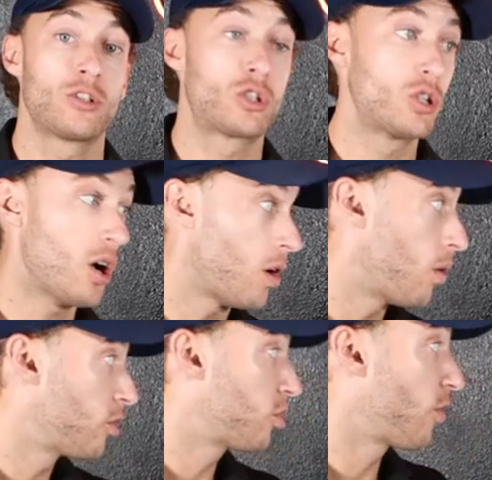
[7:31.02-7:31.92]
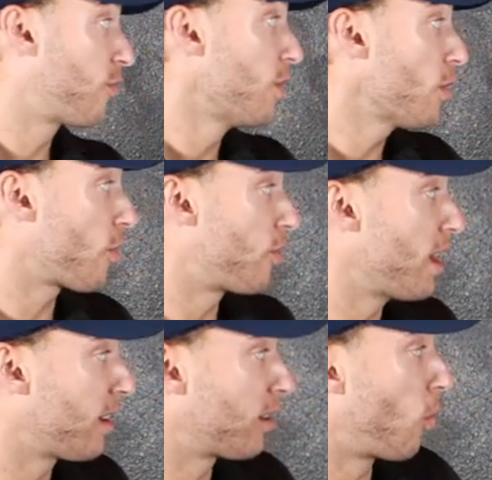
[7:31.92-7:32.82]
So, just a few of the
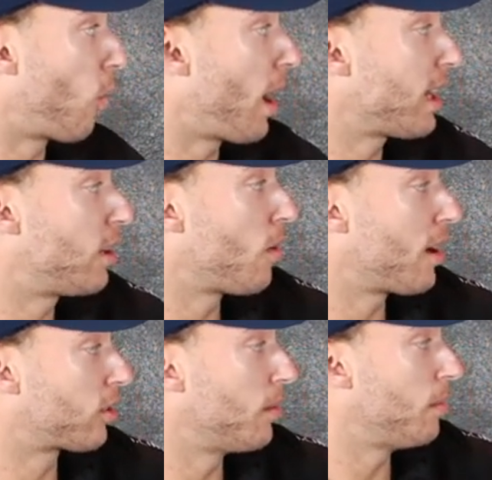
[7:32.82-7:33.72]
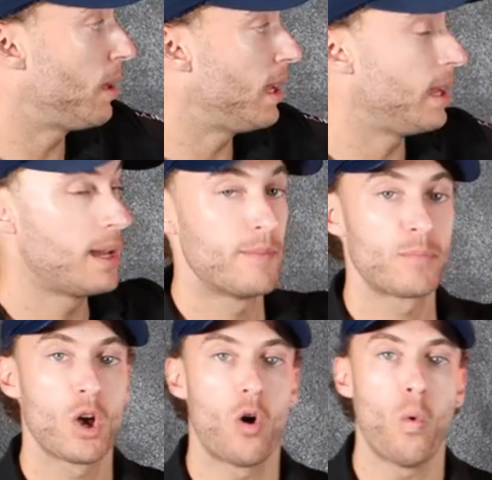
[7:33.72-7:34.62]
things that a wide QRS can be.
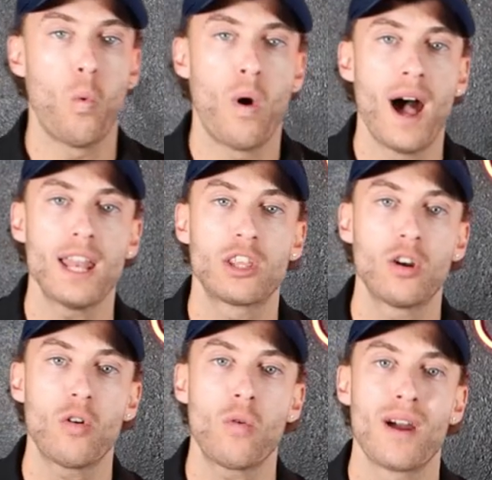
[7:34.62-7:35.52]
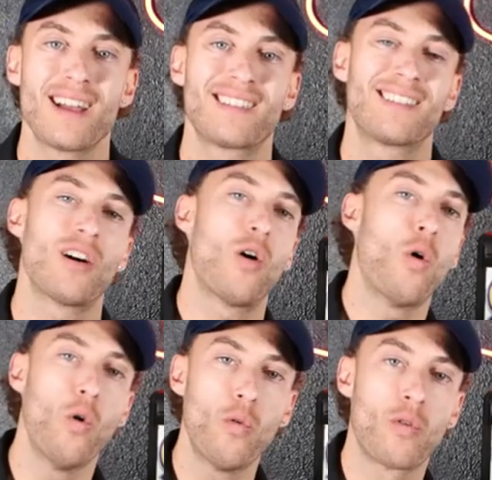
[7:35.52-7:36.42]
A wide QRS is
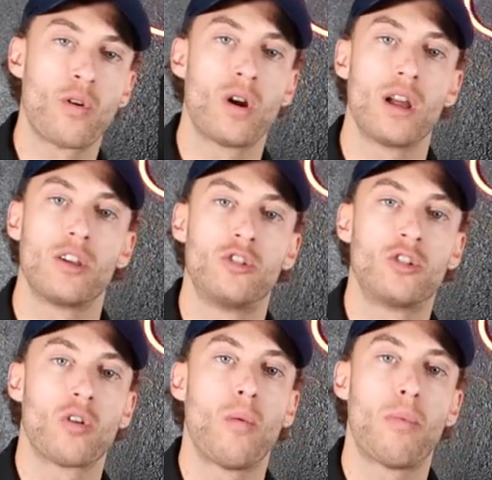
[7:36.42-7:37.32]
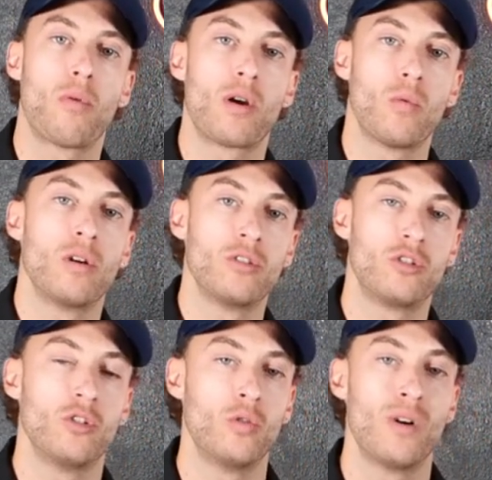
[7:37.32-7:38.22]
over
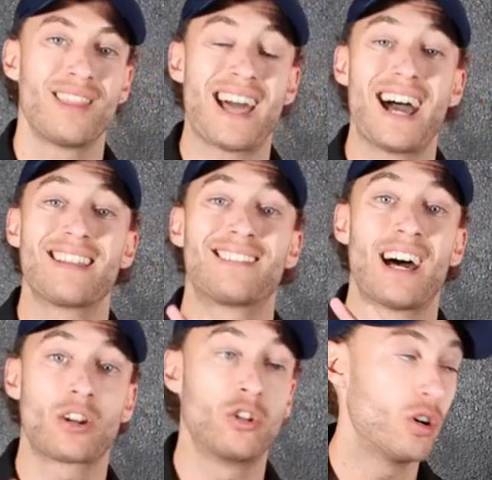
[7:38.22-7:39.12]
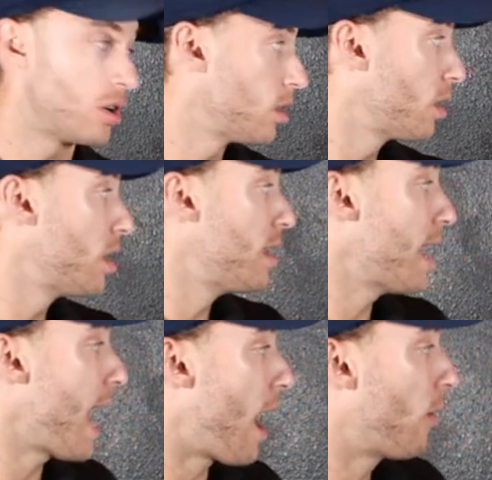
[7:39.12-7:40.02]
0.12. That is not good.
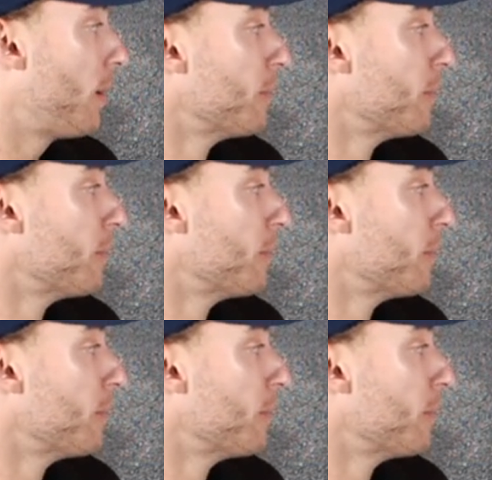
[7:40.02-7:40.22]
Now,